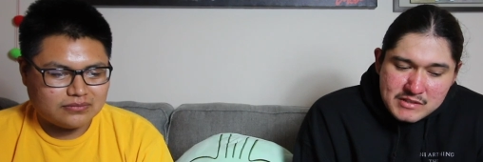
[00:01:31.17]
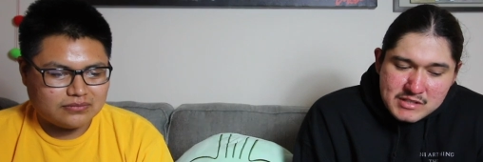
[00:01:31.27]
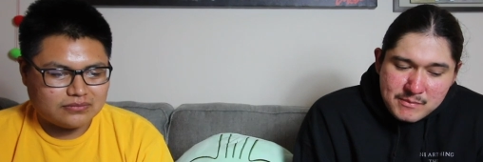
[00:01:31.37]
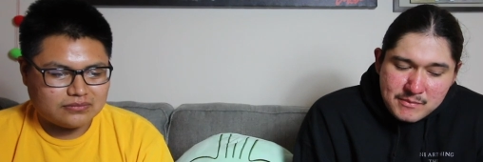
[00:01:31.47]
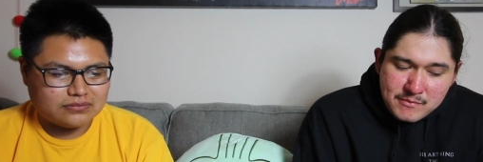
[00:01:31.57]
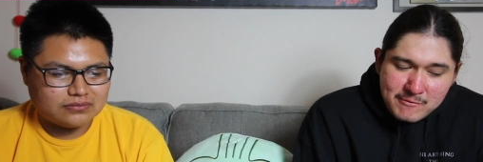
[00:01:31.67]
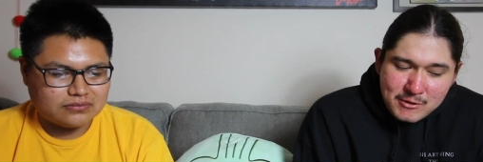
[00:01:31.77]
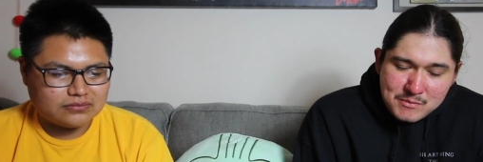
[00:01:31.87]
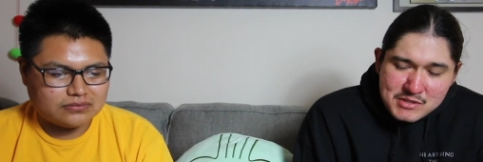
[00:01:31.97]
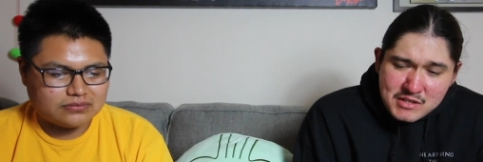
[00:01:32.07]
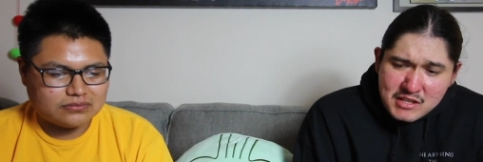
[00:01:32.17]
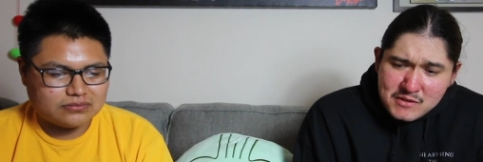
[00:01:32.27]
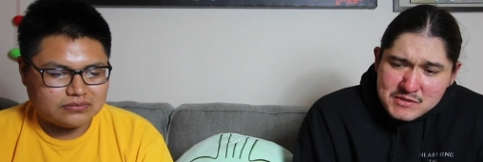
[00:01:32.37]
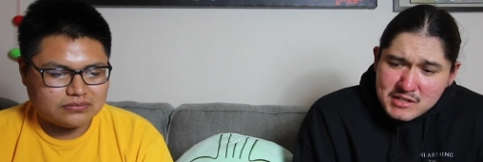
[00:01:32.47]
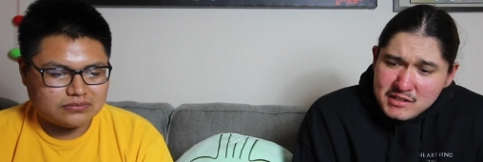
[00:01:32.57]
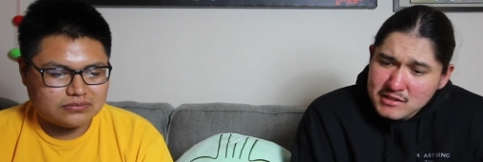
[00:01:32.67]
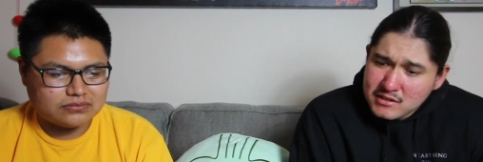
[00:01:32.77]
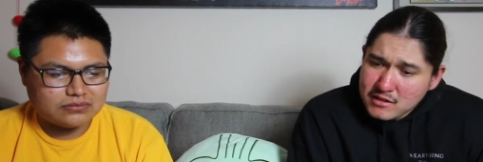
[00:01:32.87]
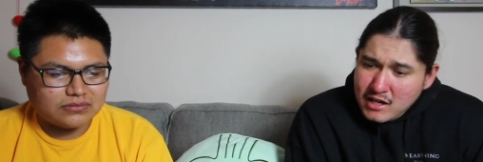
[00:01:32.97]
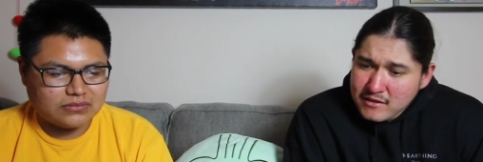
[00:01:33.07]
Speaker 1: some films. I think it was
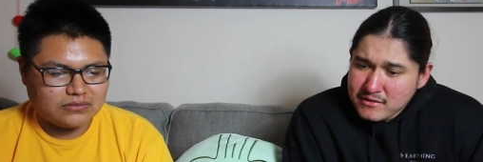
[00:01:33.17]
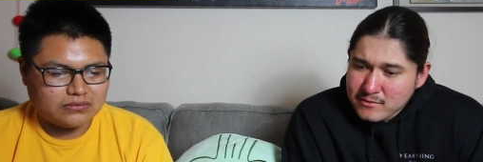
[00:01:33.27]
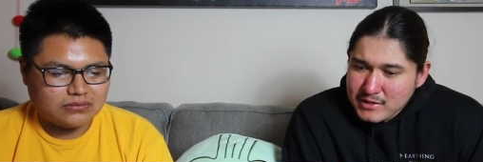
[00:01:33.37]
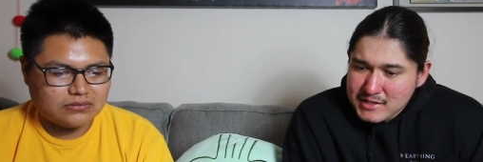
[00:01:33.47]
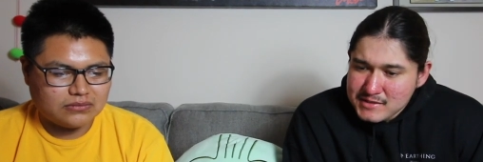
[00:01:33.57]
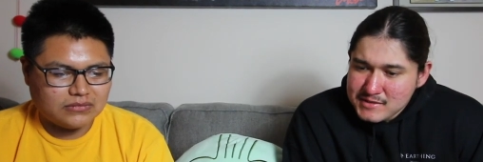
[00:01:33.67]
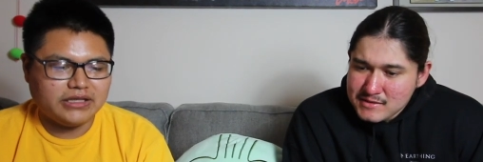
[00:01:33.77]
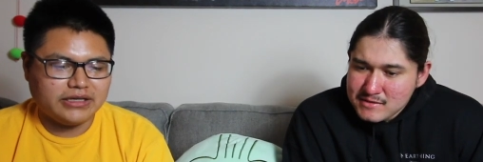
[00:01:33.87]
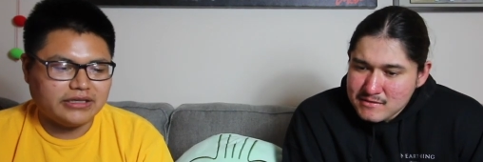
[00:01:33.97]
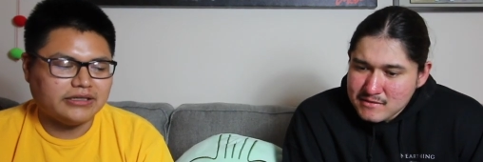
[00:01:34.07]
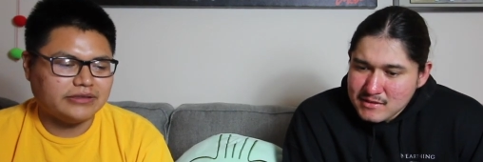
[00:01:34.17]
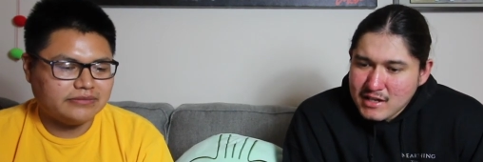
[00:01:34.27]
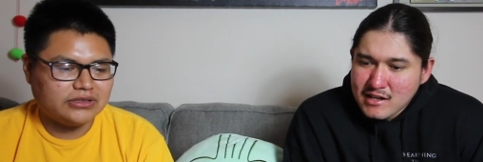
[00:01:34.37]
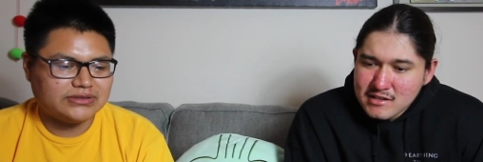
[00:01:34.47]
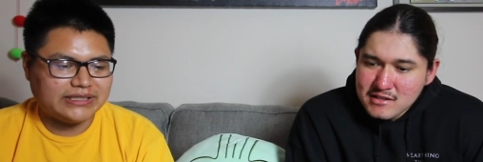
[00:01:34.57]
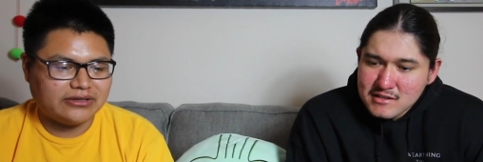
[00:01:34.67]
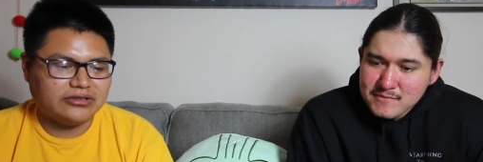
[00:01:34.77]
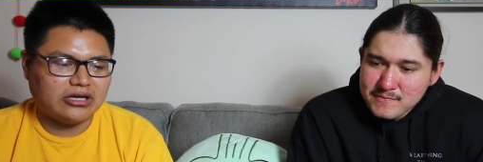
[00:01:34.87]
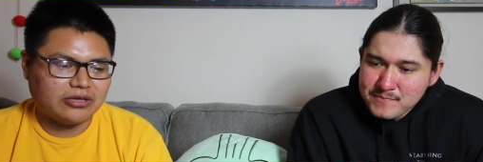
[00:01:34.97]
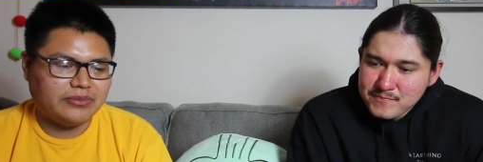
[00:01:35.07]
called Off the Res. Yeah, yeah, yeah, yeah. It was like
Speaker 2: her
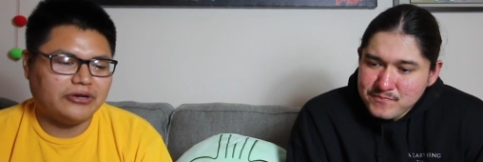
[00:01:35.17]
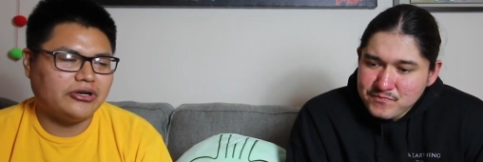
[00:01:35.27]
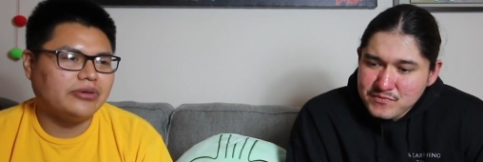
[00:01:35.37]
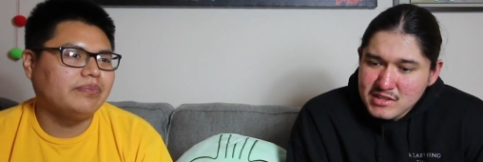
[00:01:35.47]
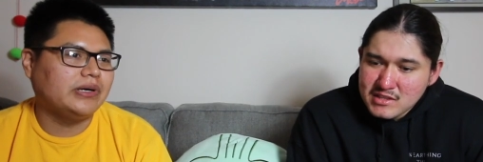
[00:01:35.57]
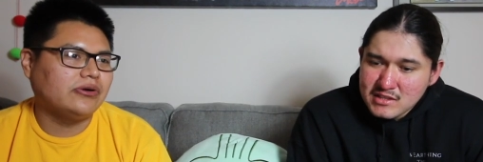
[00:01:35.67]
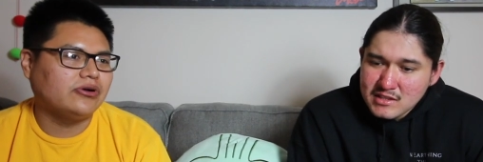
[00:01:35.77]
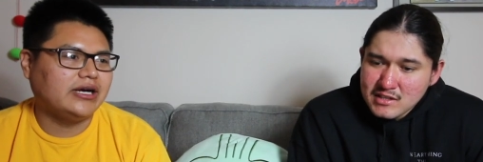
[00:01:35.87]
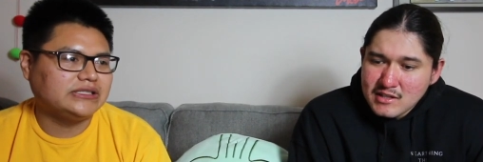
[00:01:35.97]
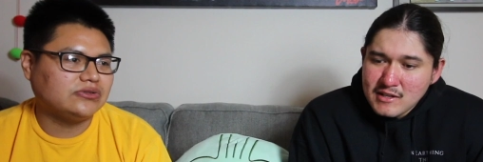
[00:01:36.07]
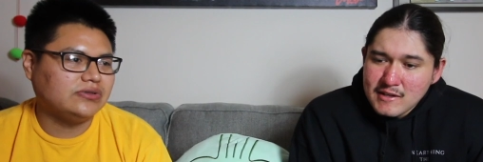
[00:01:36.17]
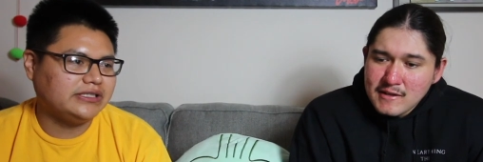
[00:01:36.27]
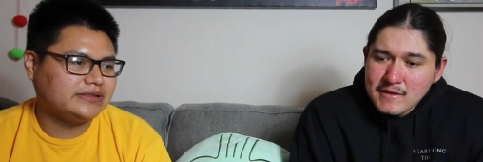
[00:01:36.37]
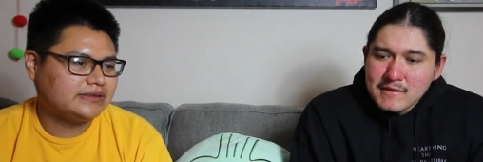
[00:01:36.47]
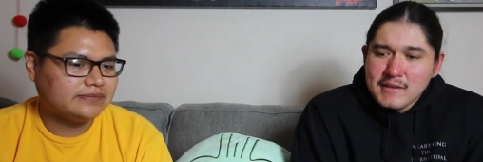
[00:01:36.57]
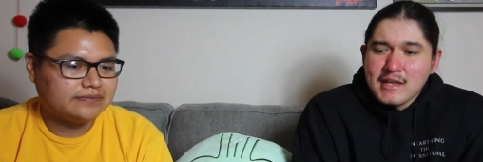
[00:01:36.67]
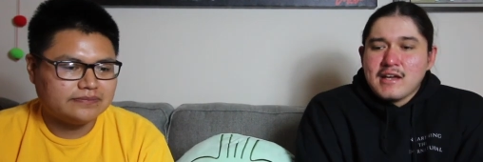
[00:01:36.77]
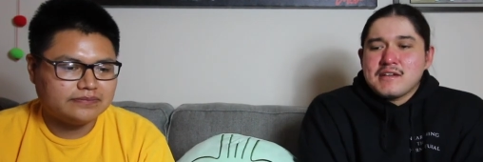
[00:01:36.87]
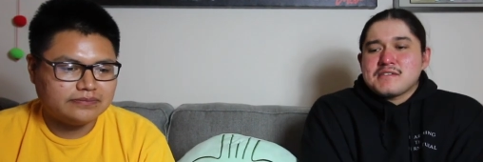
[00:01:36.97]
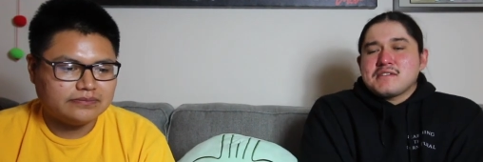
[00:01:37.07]
documentary about her high school days.
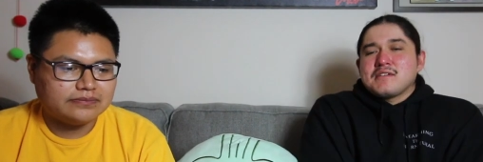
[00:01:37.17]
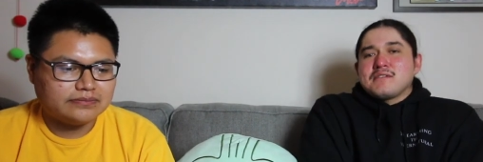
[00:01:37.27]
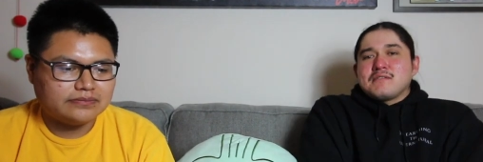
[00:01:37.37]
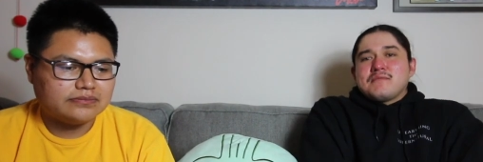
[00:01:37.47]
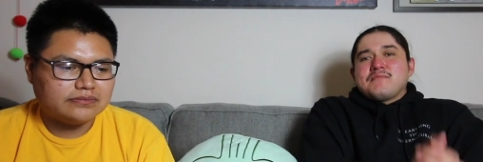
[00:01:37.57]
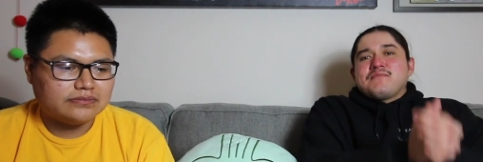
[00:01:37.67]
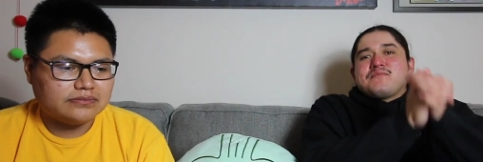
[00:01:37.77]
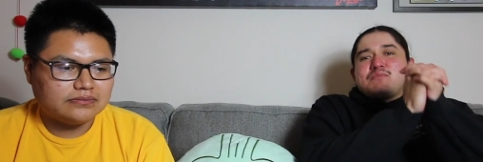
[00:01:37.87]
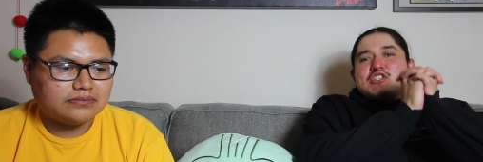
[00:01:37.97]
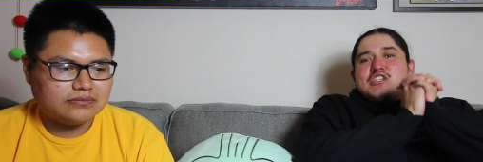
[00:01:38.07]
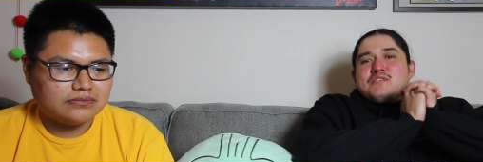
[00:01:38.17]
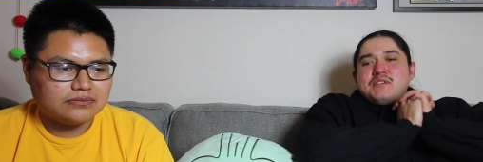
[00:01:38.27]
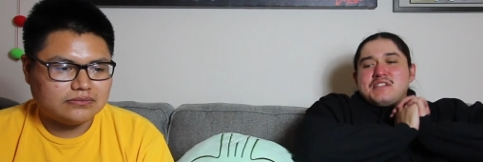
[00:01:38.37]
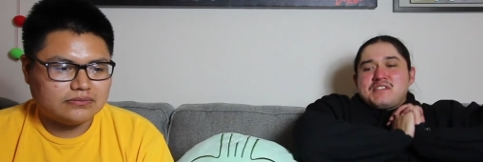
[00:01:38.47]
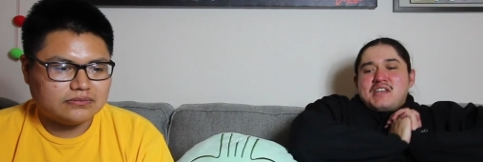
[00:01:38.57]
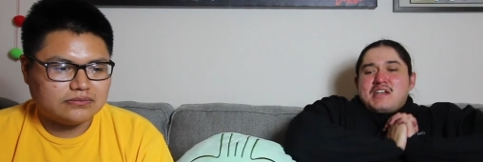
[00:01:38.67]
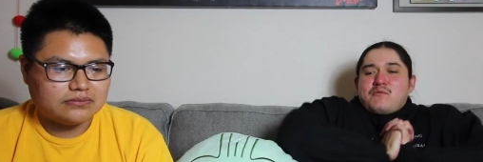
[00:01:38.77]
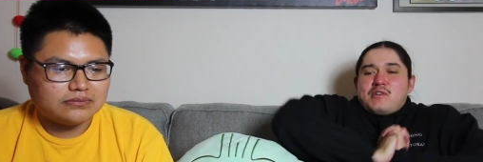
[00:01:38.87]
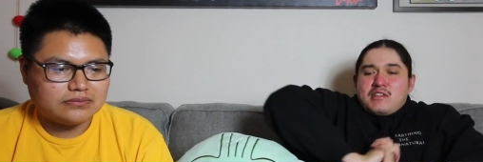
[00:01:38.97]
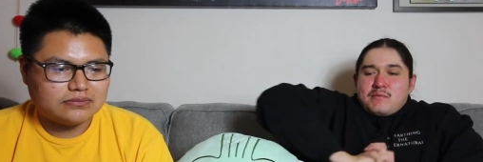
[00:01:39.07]
Speaker 1: Yeah, so she was like
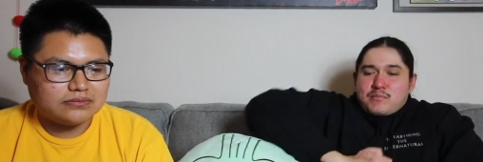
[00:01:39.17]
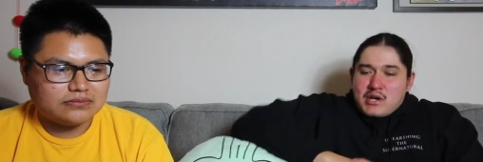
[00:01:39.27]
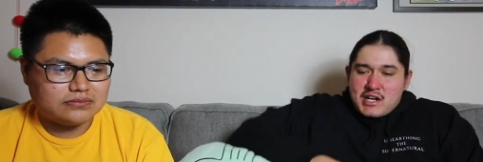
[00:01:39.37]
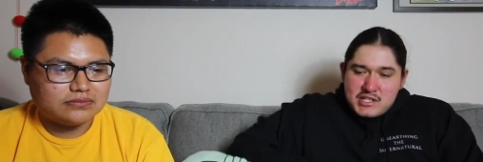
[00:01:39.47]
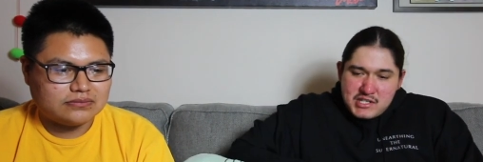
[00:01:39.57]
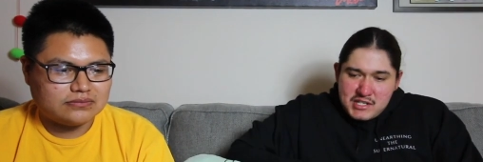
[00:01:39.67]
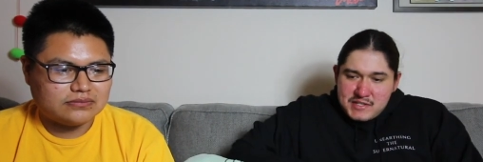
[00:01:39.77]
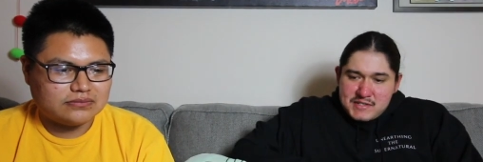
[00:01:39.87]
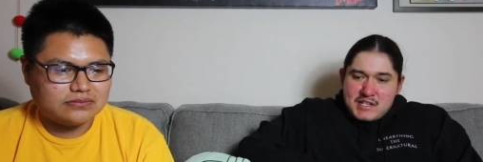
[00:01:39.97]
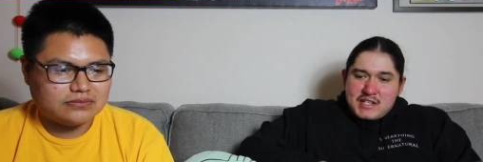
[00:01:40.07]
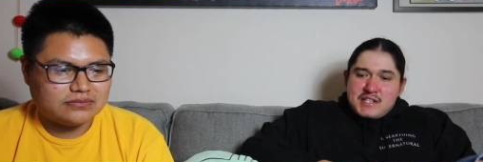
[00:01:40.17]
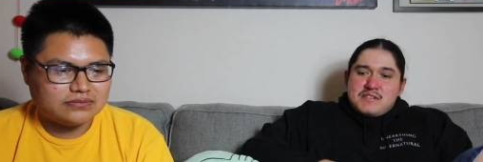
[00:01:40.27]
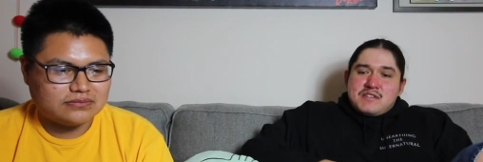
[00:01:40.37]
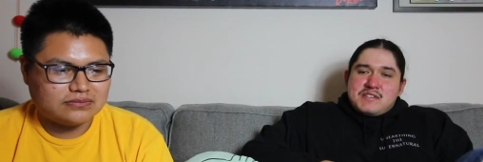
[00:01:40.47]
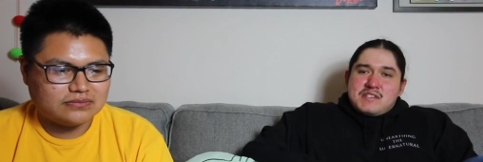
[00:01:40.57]
one of the prodigies, I guess you could